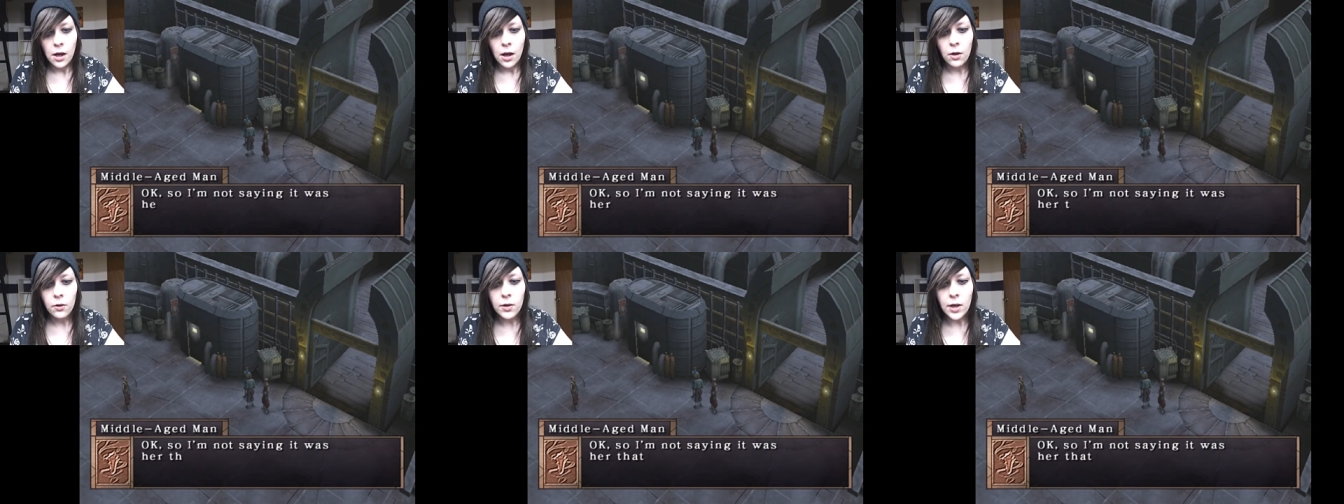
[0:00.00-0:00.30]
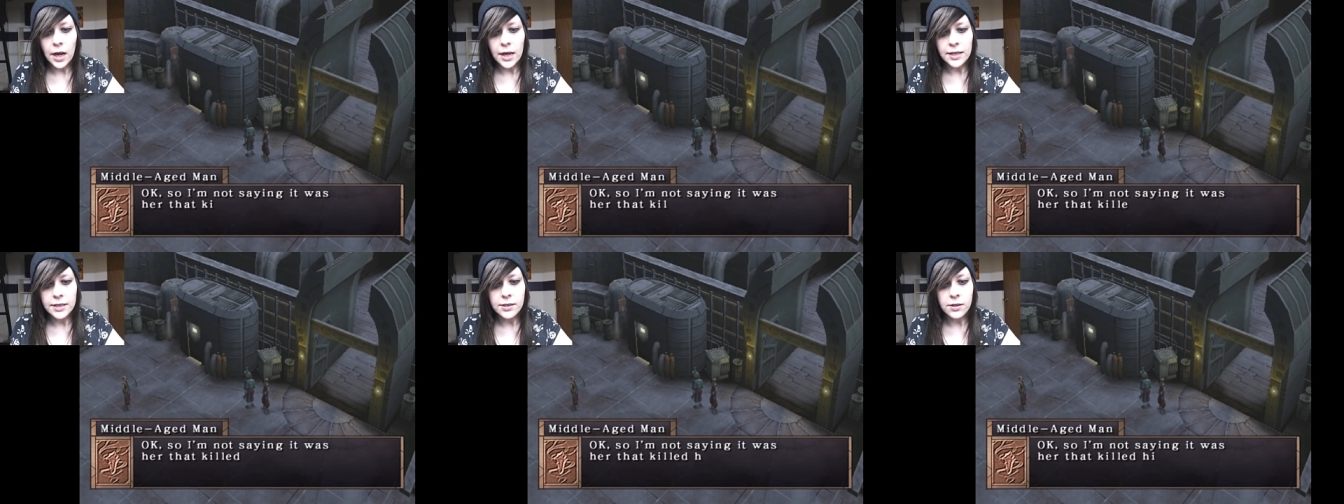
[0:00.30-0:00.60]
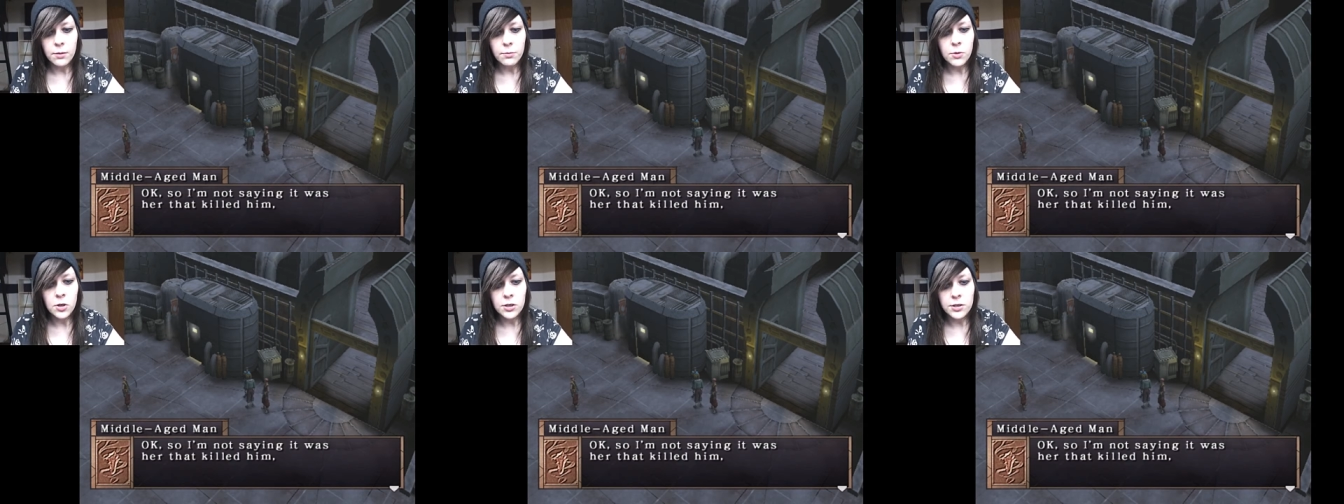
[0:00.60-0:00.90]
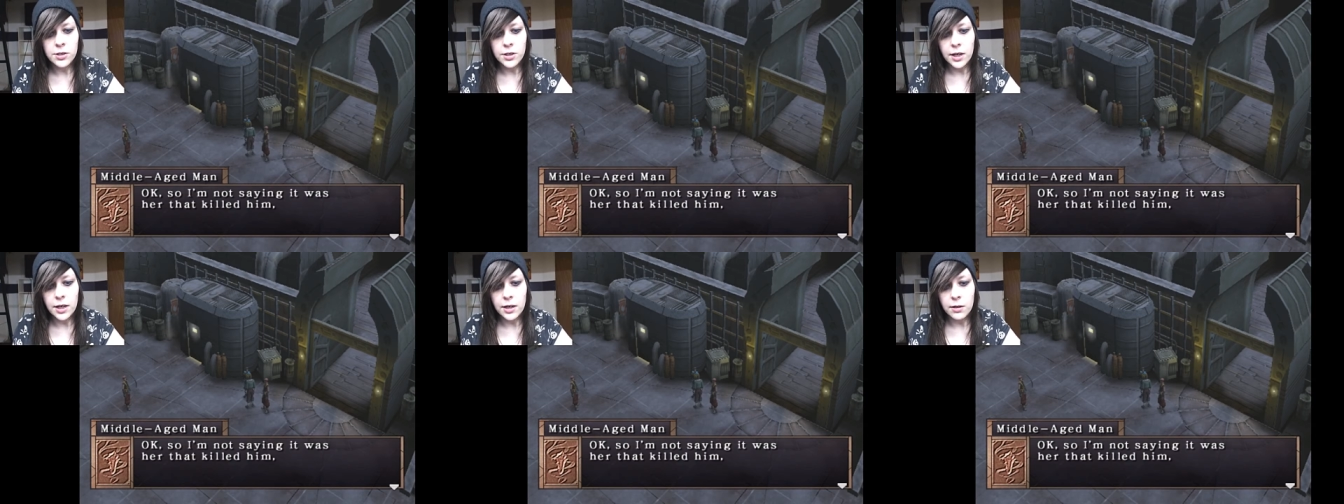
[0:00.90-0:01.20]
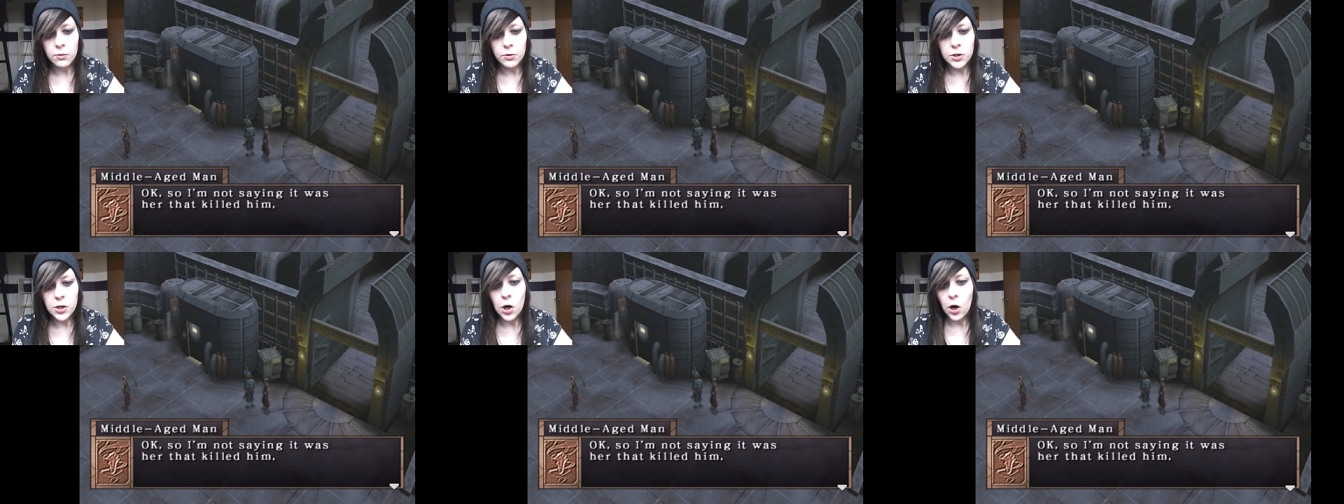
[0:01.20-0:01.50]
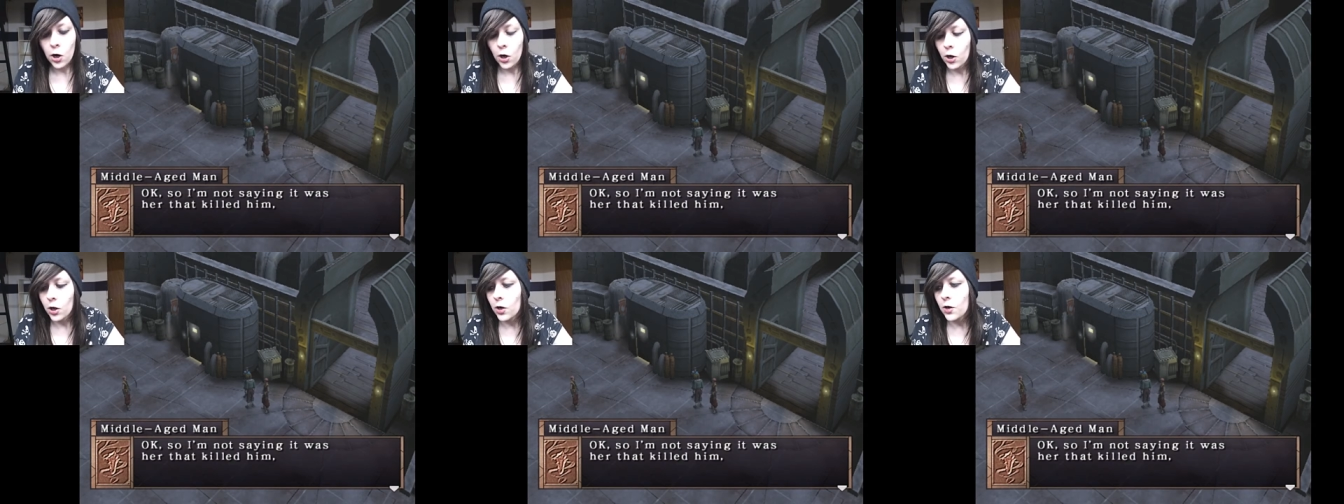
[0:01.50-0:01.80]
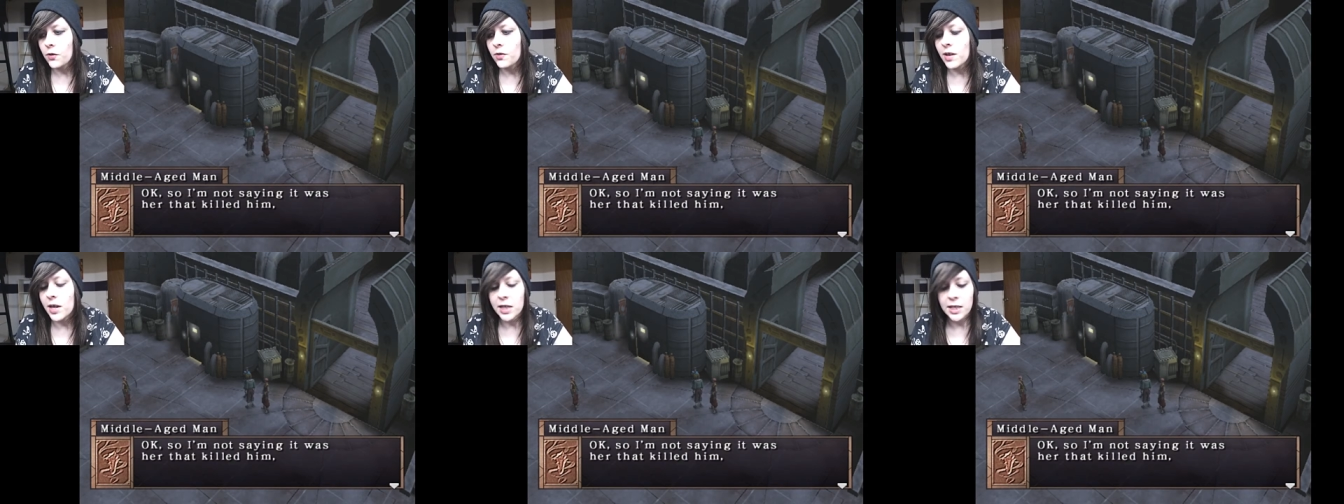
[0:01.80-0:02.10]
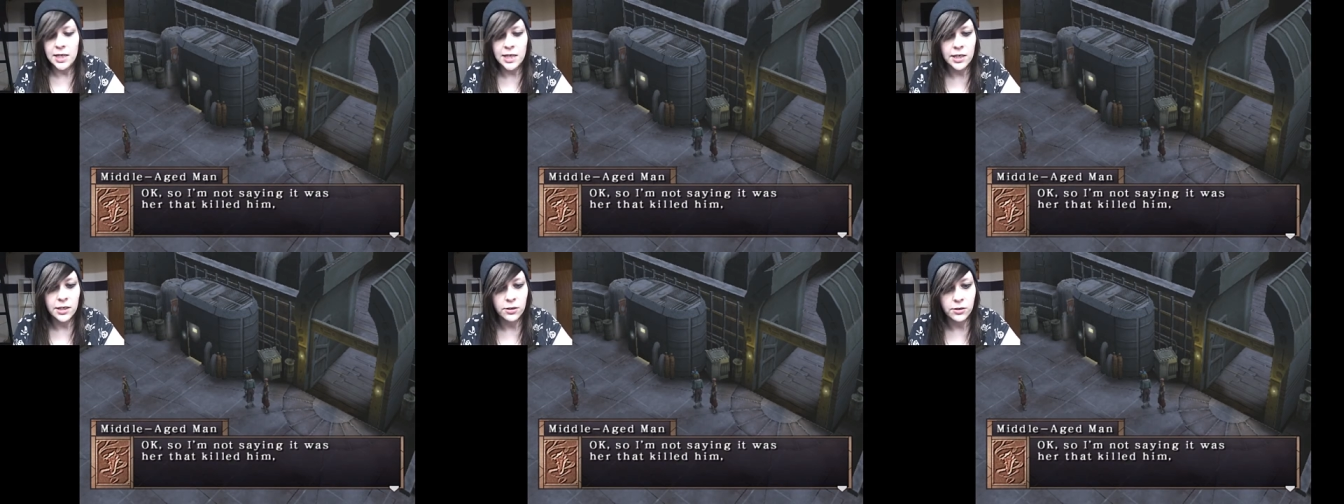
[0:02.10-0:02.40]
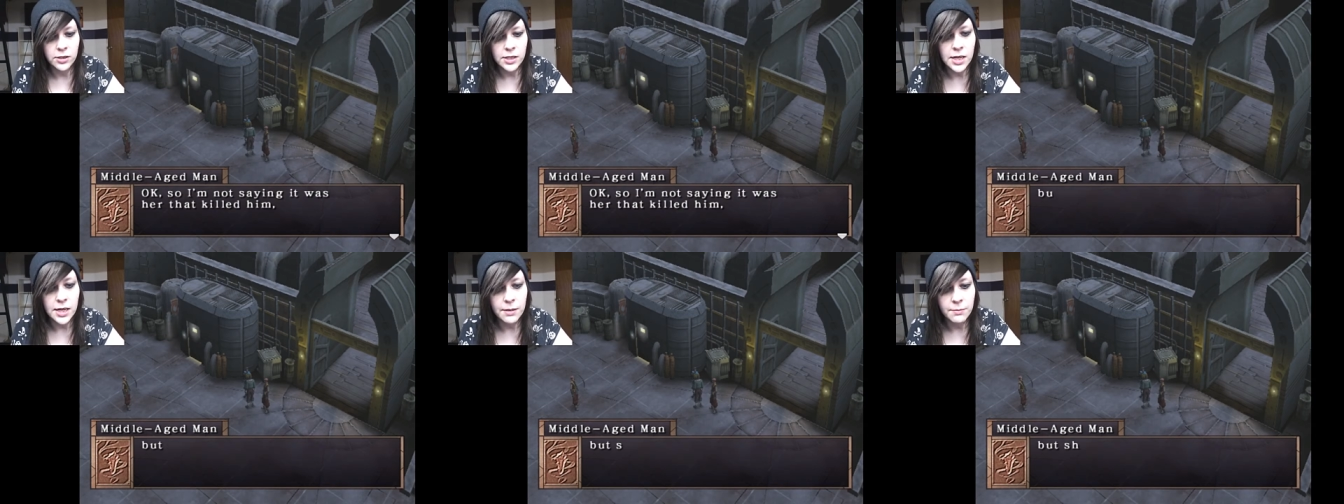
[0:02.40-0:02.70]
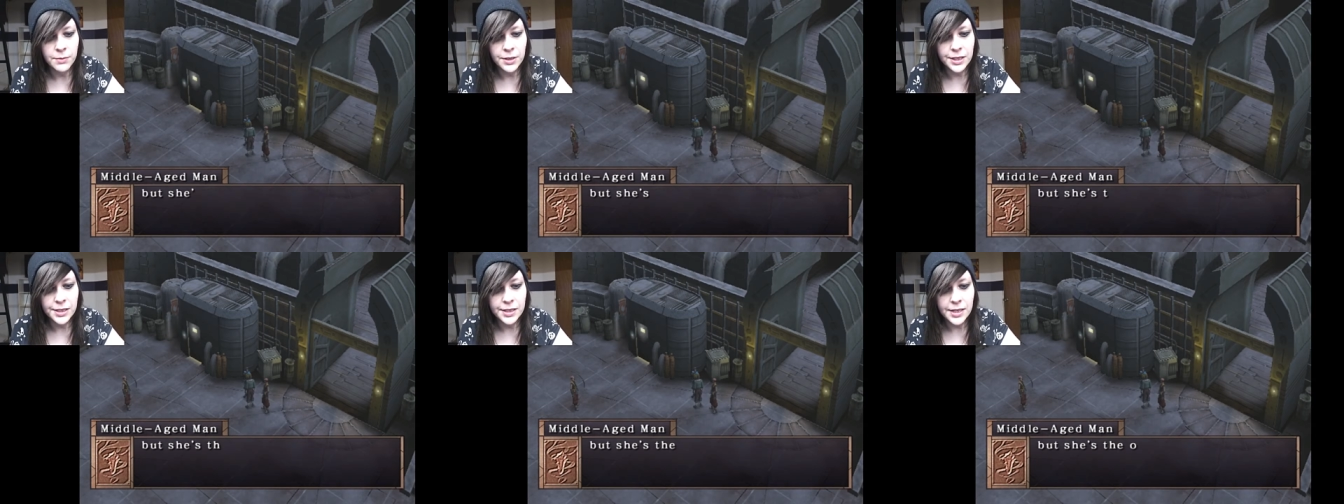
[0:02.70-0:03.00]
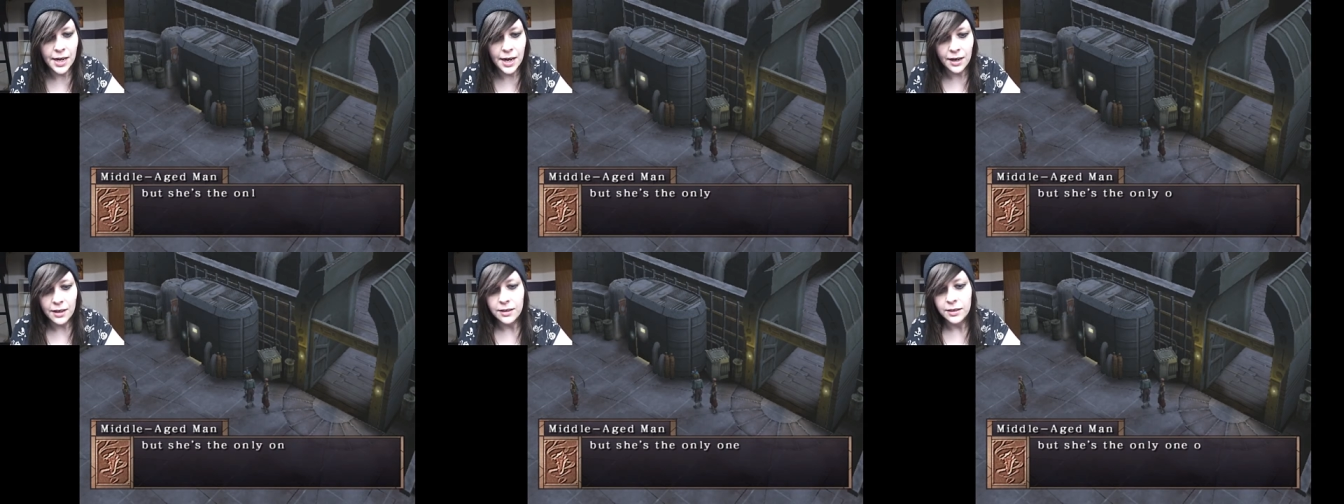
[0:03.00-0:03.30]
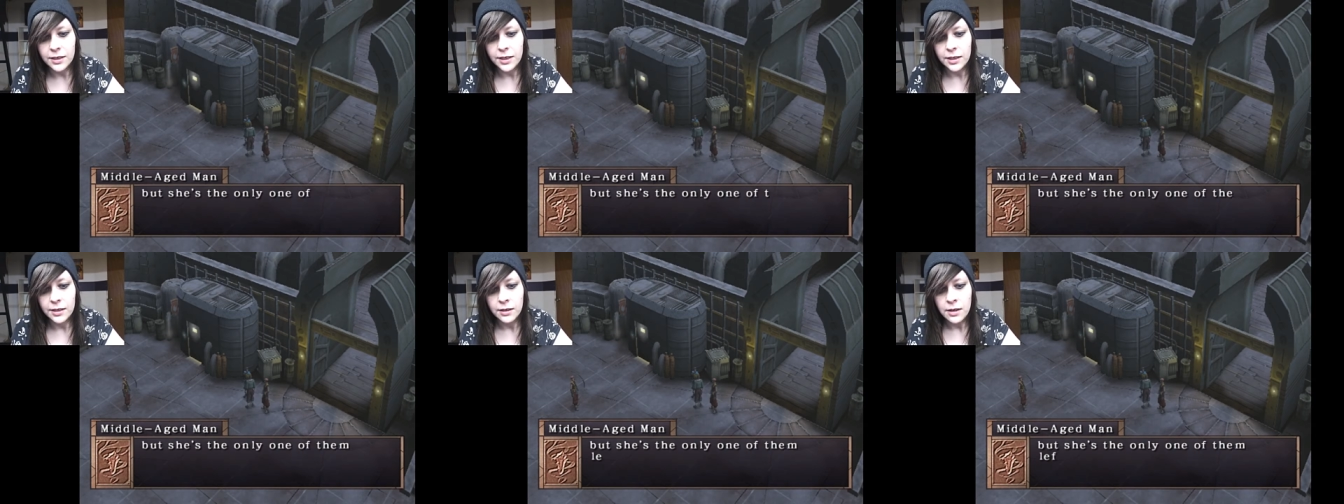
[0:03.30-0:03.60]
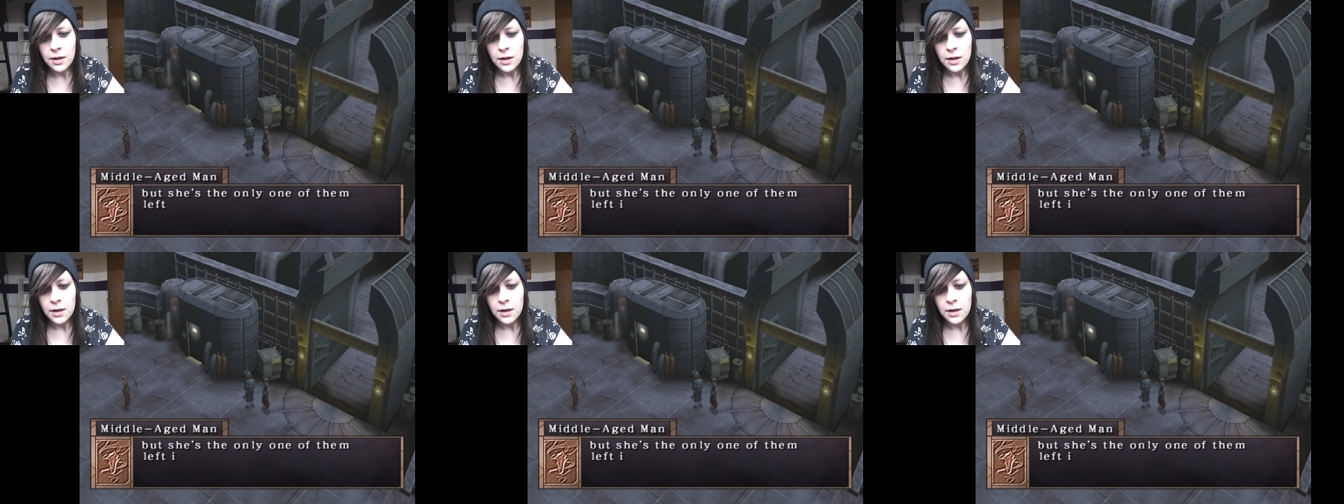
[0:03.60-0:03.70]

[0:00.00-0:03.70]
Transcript: Okay, so I'm not saying it was her that killed him, exactly.